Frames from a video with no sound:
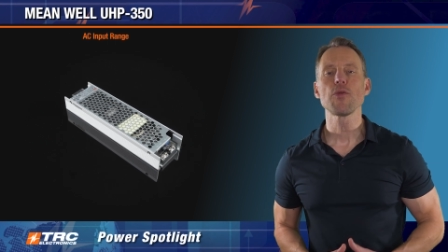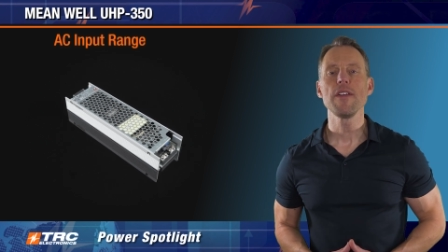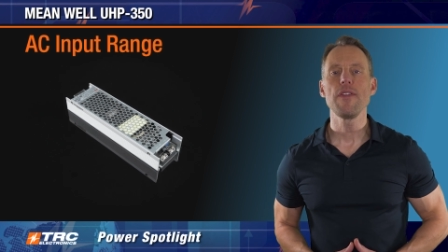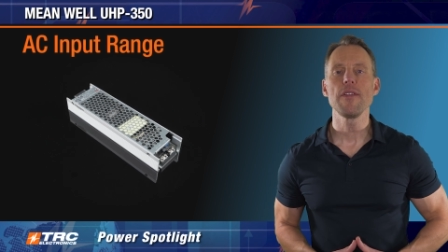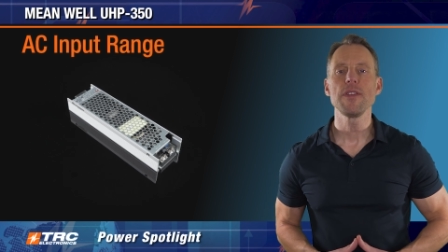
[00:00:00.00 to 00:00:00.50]

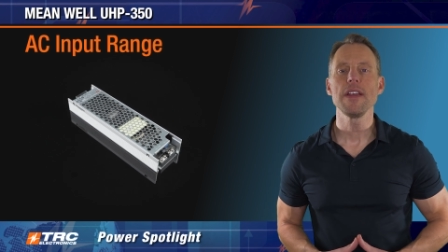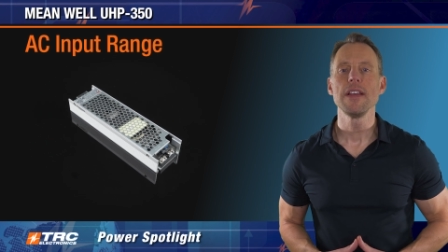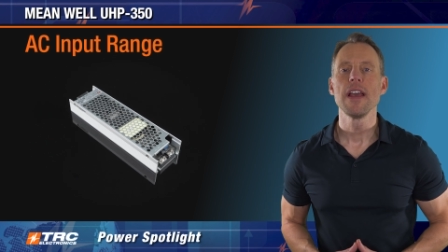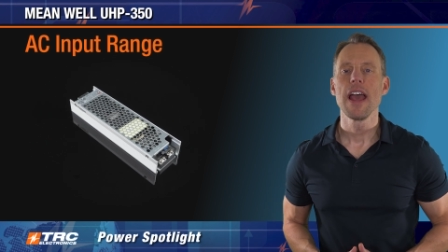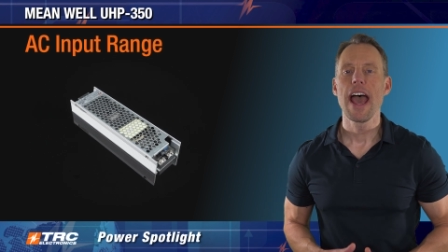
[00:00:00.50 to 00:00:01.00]

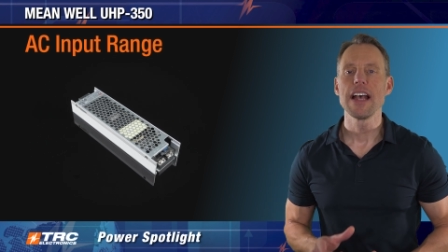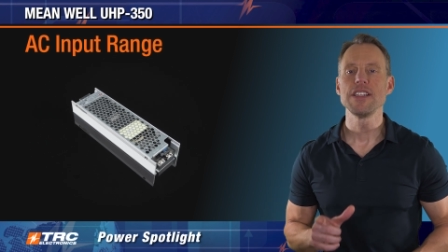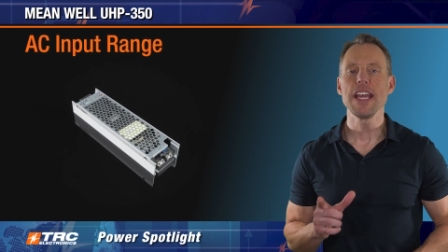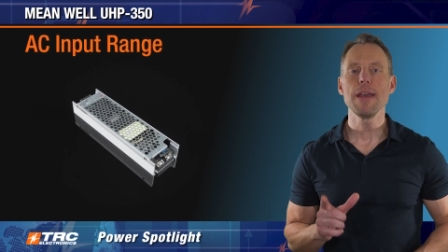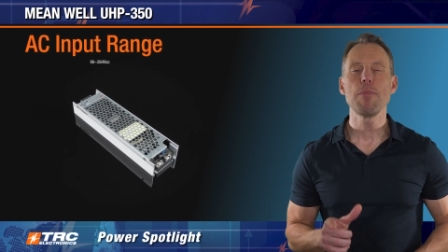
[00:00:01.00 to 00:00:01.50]
350 has
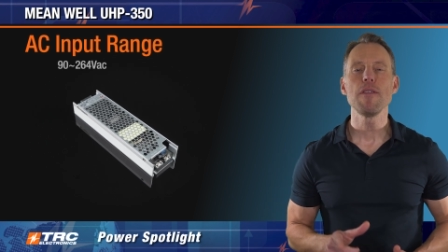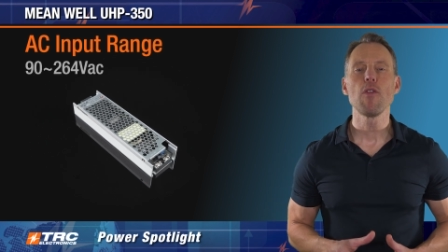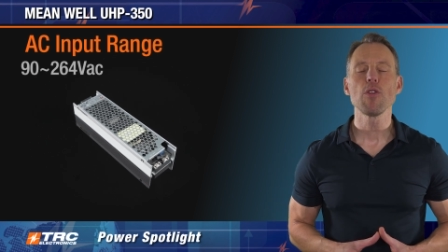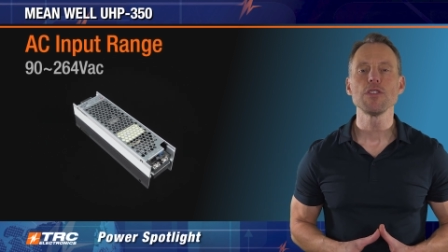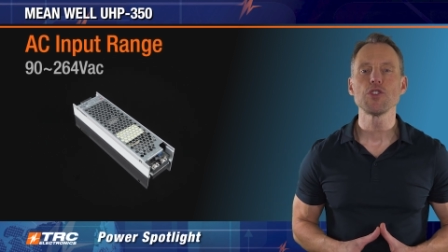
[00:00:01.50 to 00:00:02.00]
an input
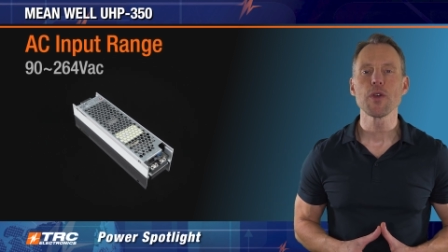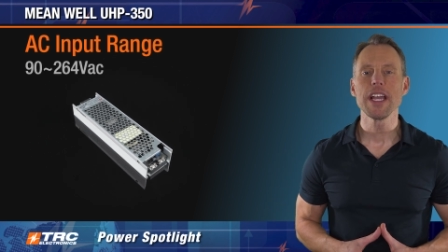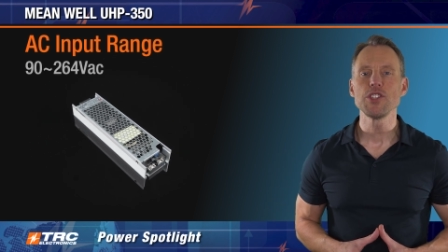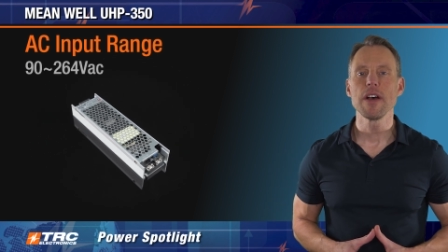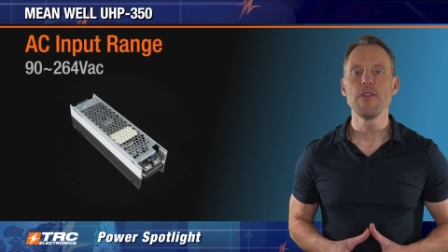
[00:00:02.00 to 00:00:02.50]
voltage
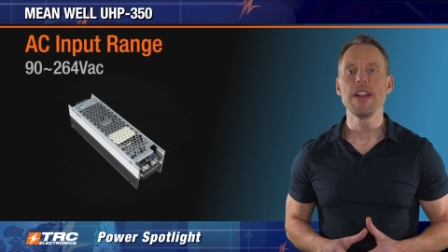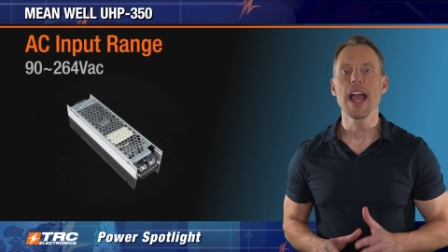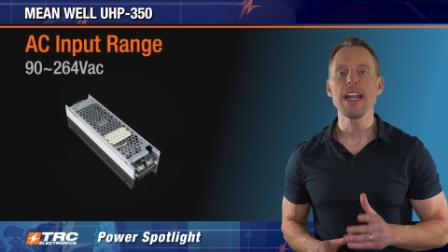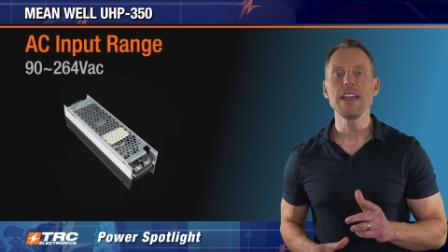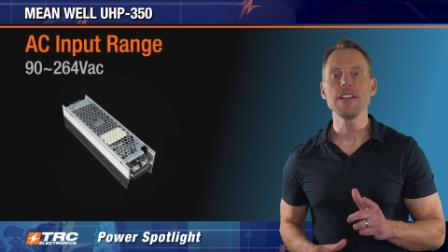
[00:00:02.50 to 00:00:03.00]
range of
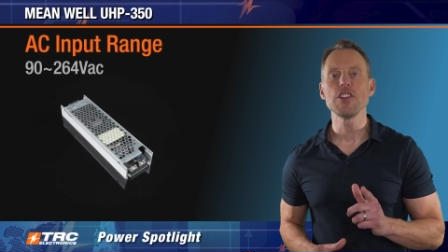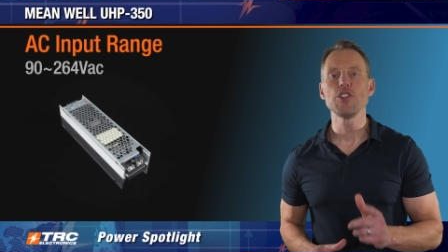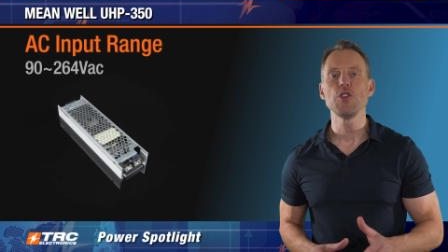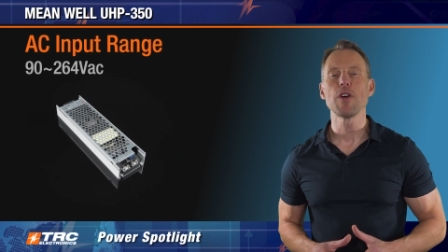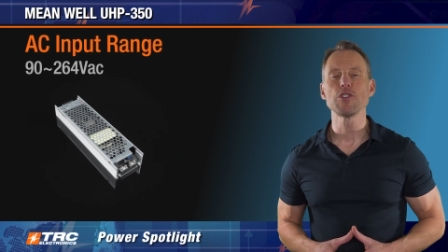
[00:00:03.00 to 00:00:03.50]
90 to
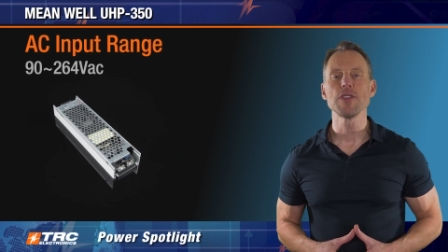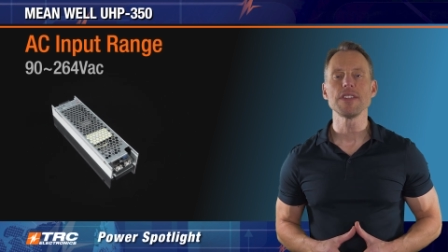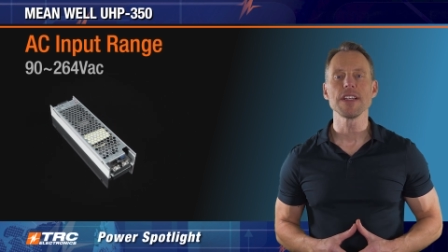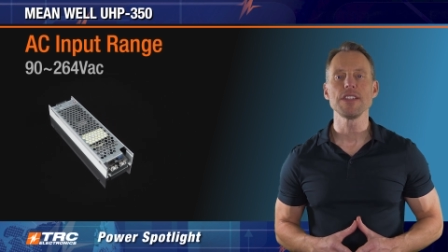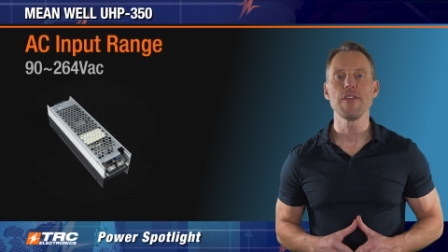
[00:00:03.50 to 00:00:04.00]

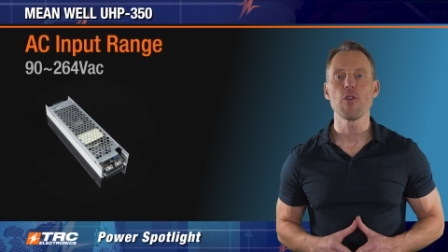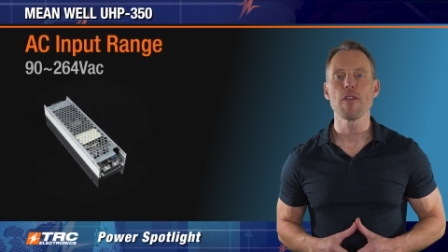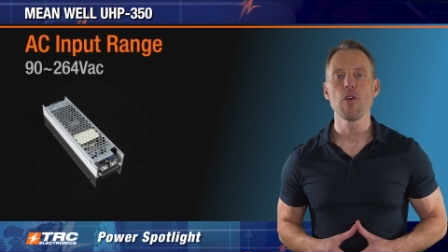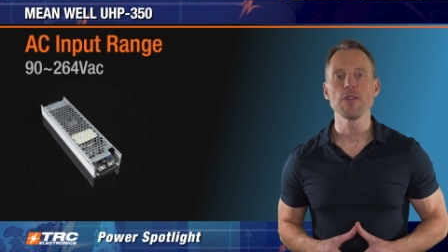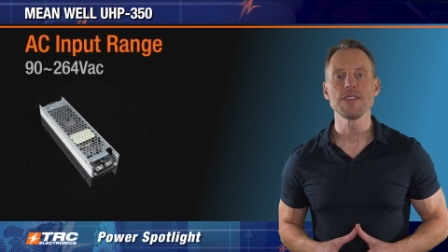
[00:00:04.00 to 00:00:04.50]
264
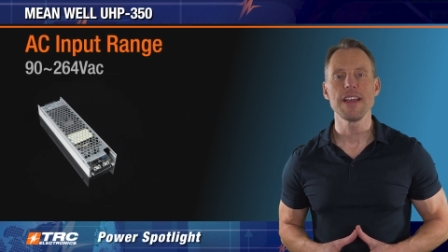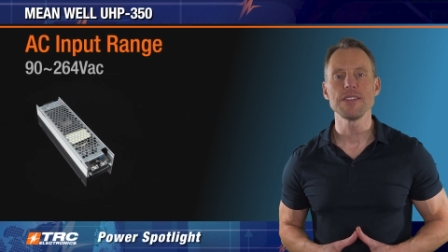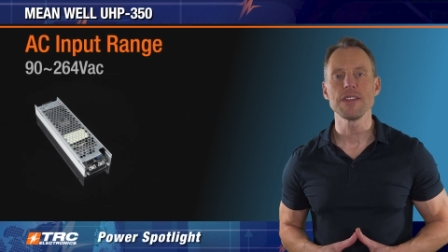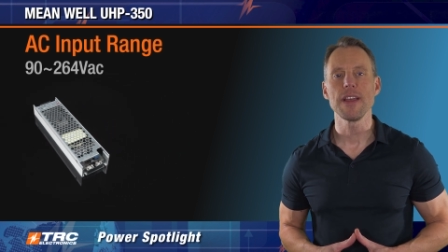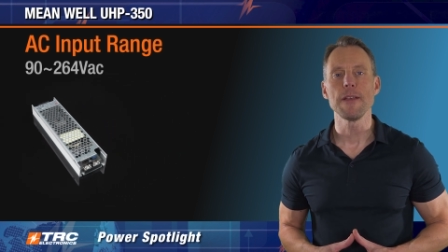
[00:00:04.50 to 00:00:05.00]
volts
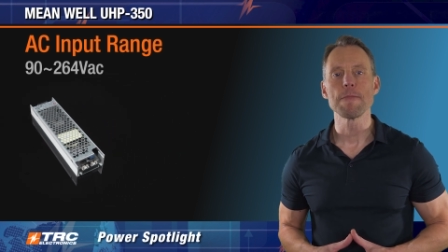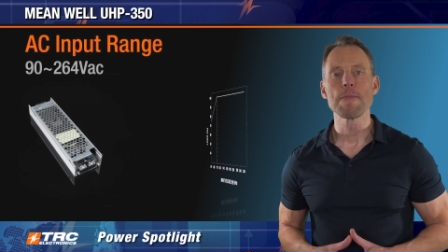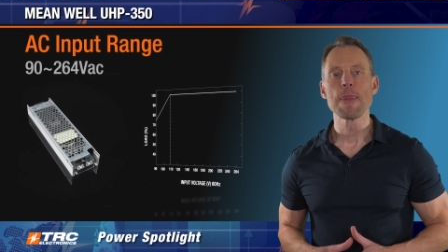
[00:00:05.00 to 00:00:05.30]
AC,